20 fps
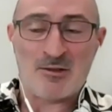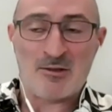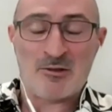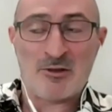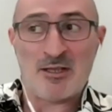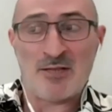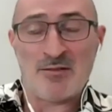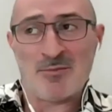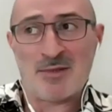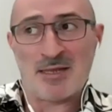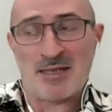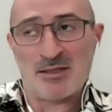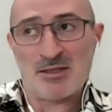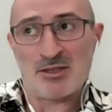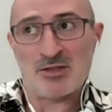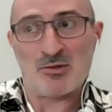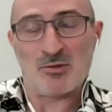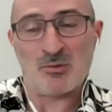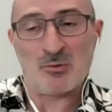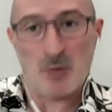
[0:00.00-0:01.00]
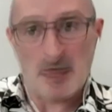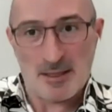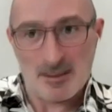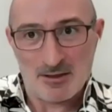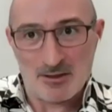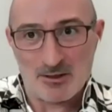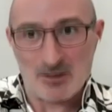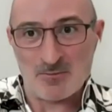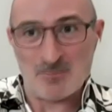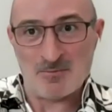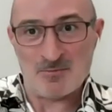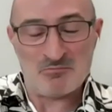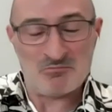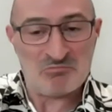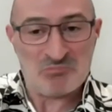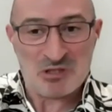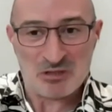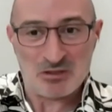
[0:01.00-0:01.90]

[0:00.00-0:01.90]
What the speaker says: really much welcome,